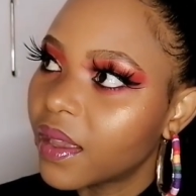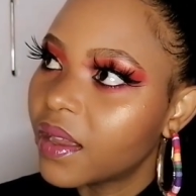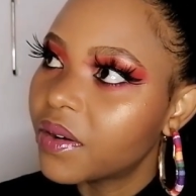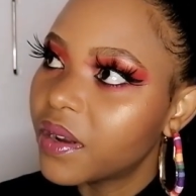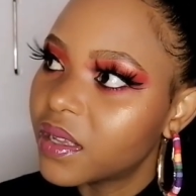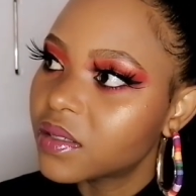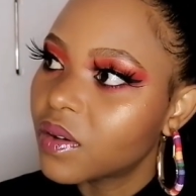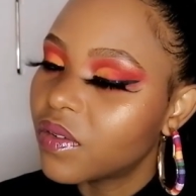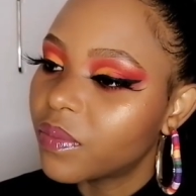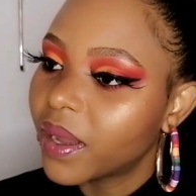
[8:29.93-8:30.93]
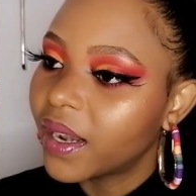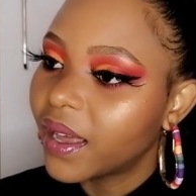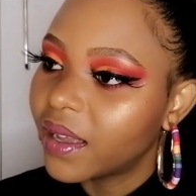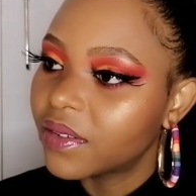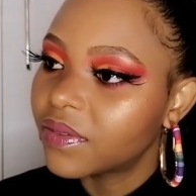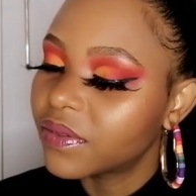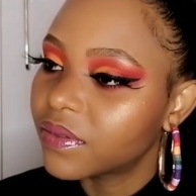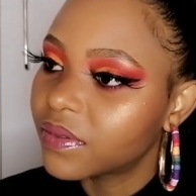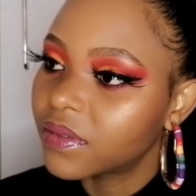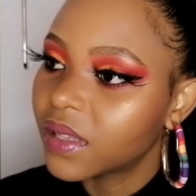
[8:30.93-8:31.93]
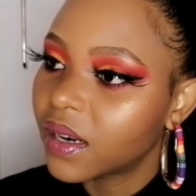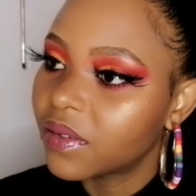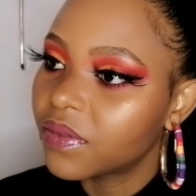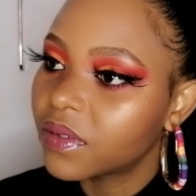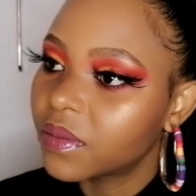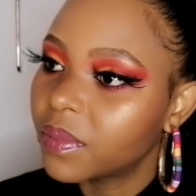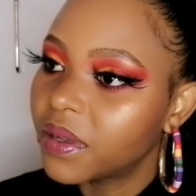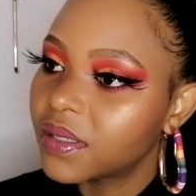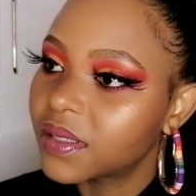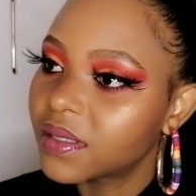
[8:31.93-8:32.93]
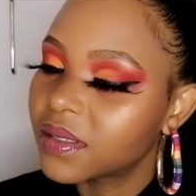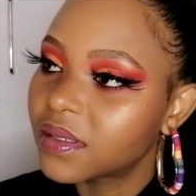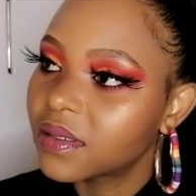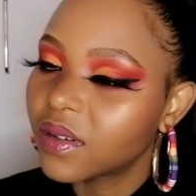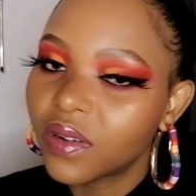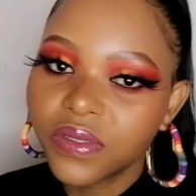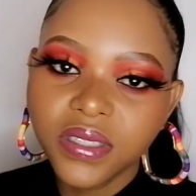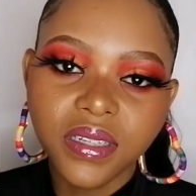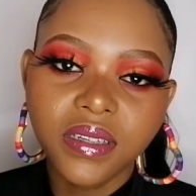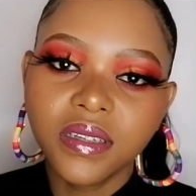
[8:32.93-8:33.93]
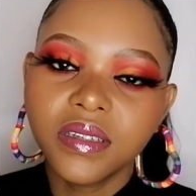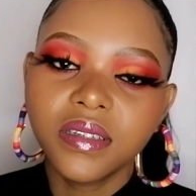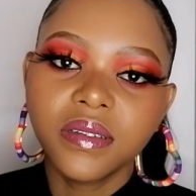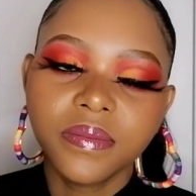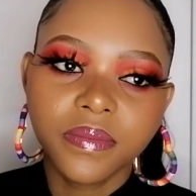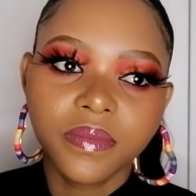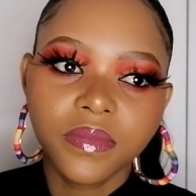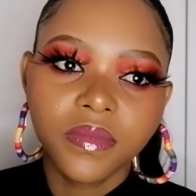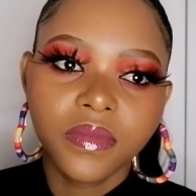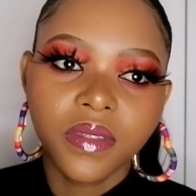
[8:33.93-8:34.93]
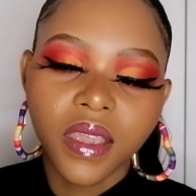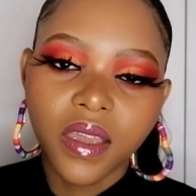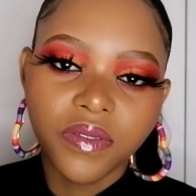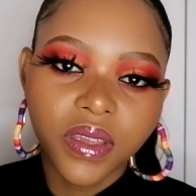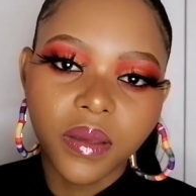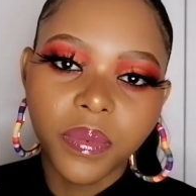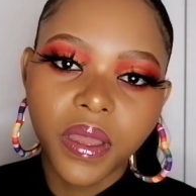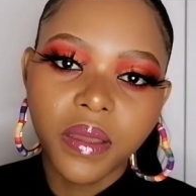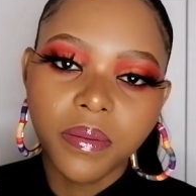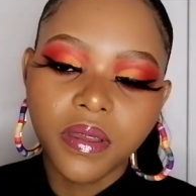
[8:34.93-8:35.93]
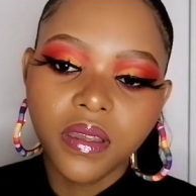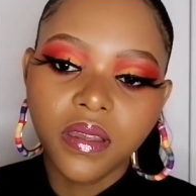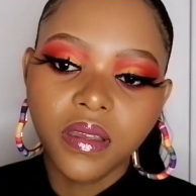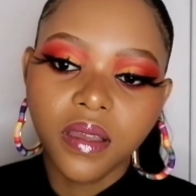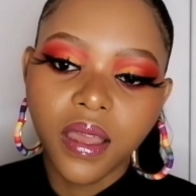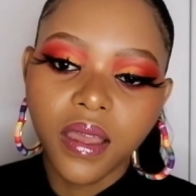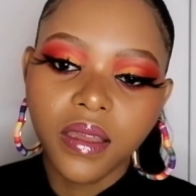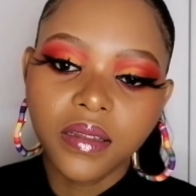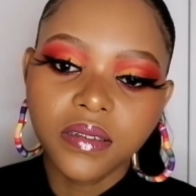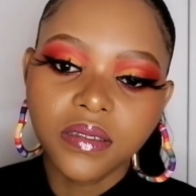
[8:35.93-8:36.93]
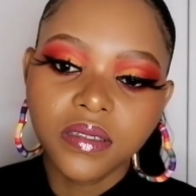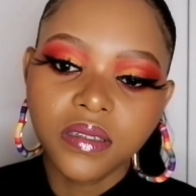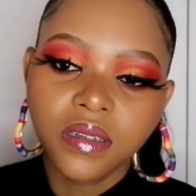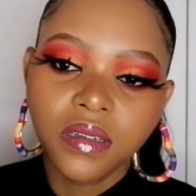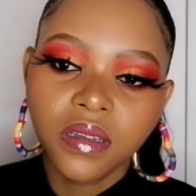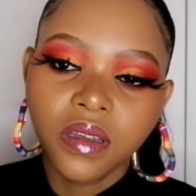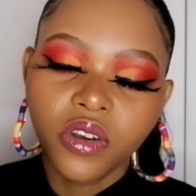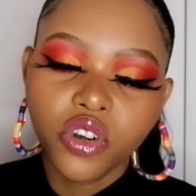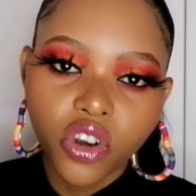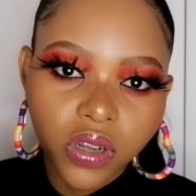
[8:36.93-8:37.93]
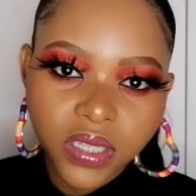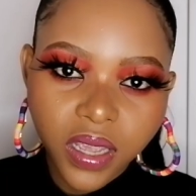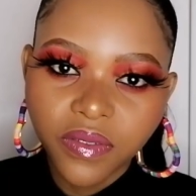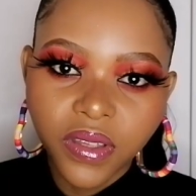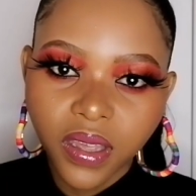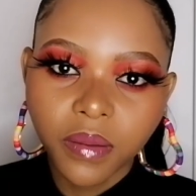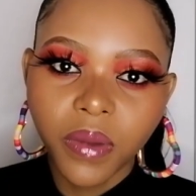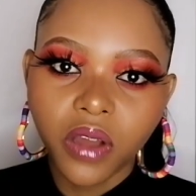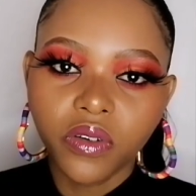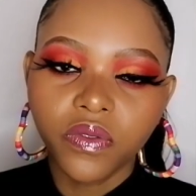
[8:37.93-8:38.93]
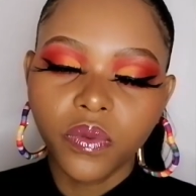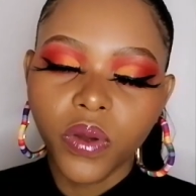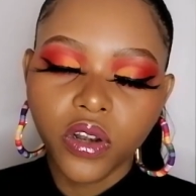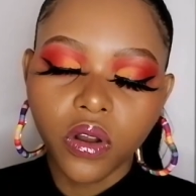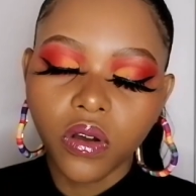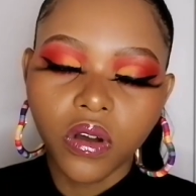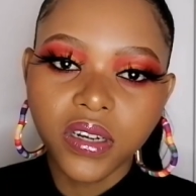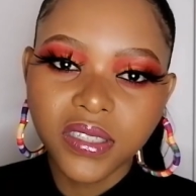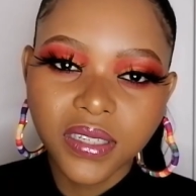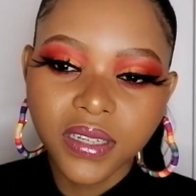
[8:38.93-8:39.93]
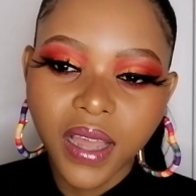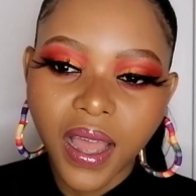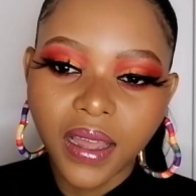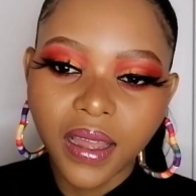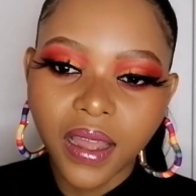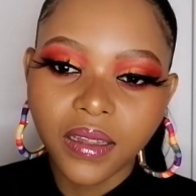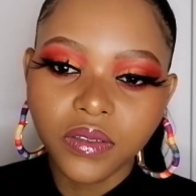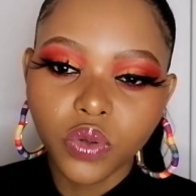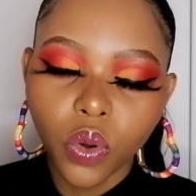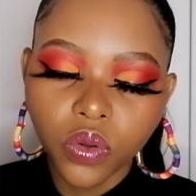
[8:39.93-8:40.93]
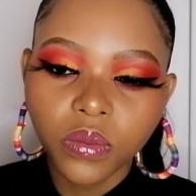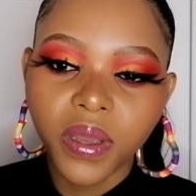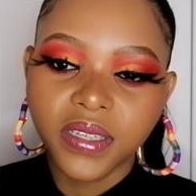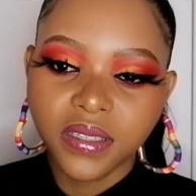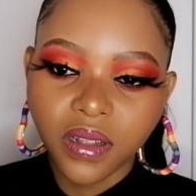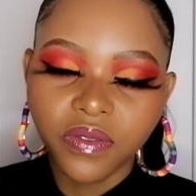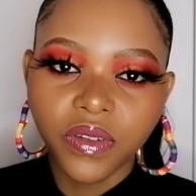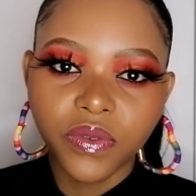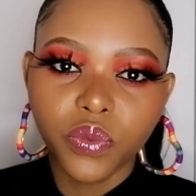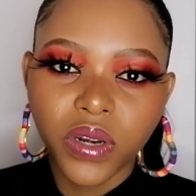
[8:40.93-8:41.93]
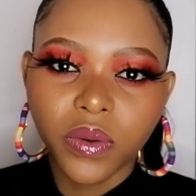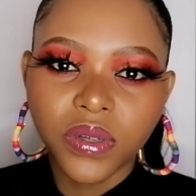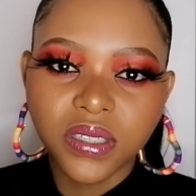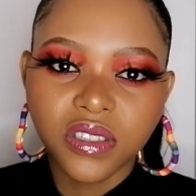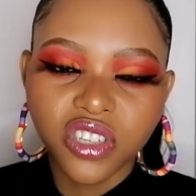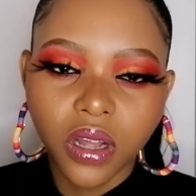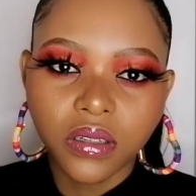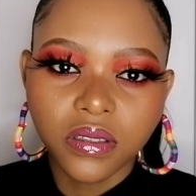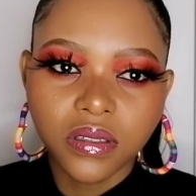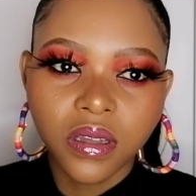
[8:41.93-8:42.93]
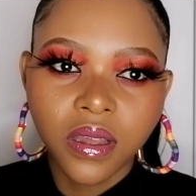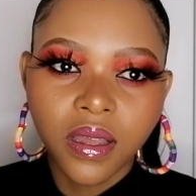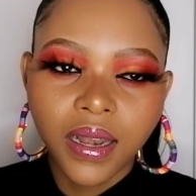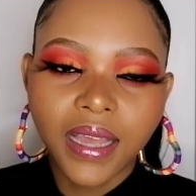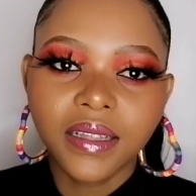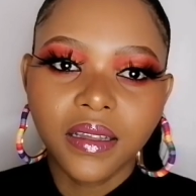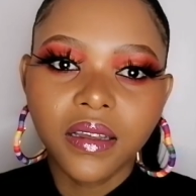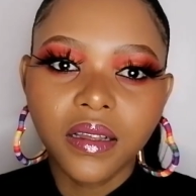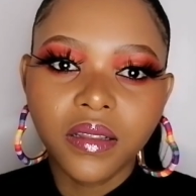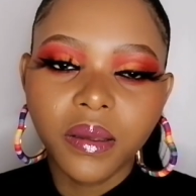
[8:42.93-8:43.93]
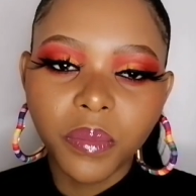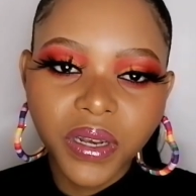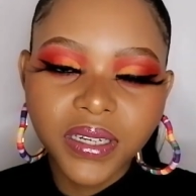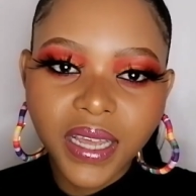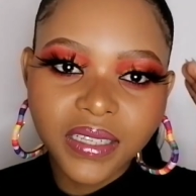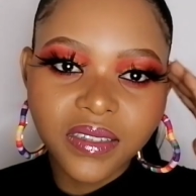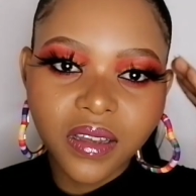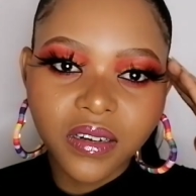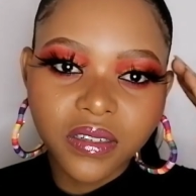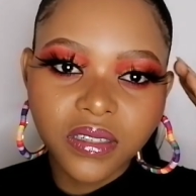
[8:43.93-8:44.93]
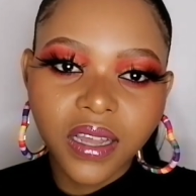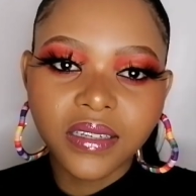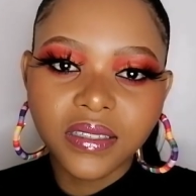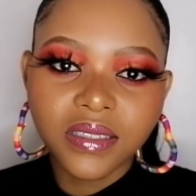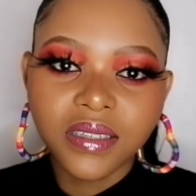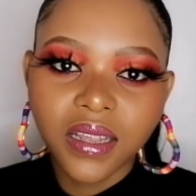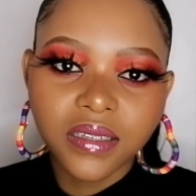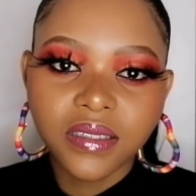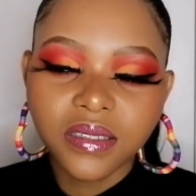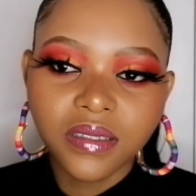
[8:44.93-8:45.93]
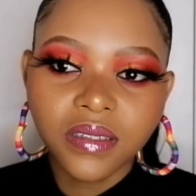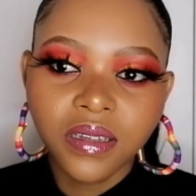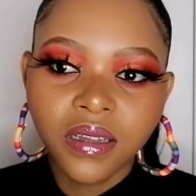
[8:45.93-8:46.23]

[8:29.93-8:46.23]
areas of my life that I feel best. Obviously, having a baby and not having him out of wedlock. Honestly, I, I told myself even when I was a child, like the minute I started understanding